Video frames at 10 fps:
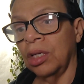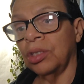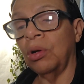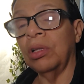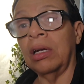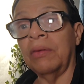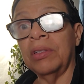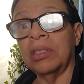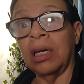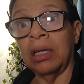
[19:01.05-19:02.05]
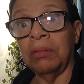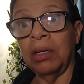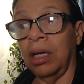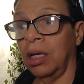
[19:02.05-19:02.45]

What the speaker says: So a lot of us got